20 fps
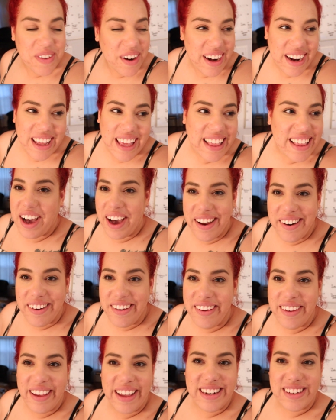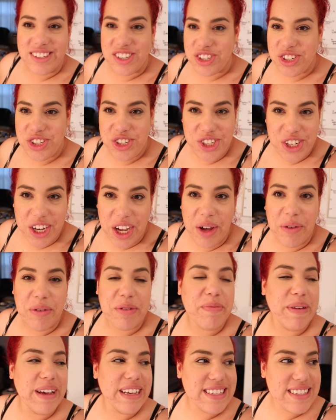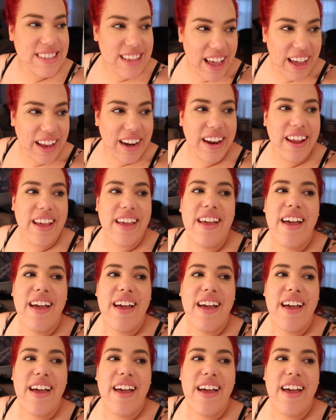wanted to cuddle and just chill with my son.